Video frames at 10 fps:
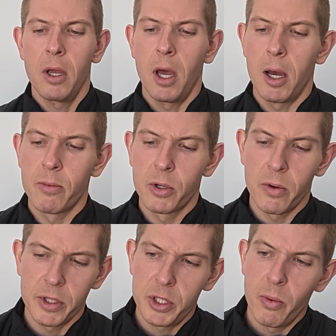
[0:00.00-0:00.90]
we're
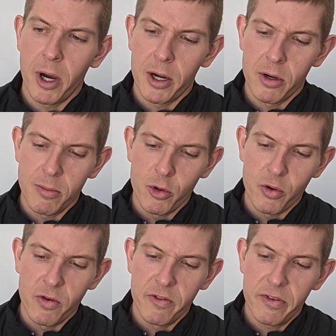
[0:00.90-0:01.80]
going to want to
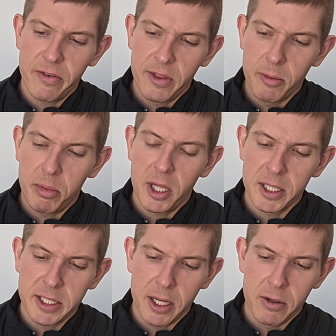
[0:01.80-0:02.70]
remove the
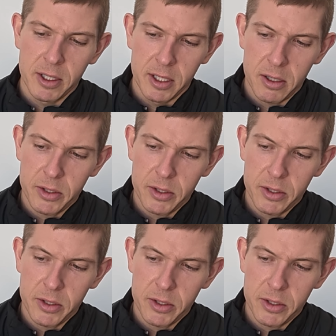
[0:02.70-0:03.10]
plugs that are in there.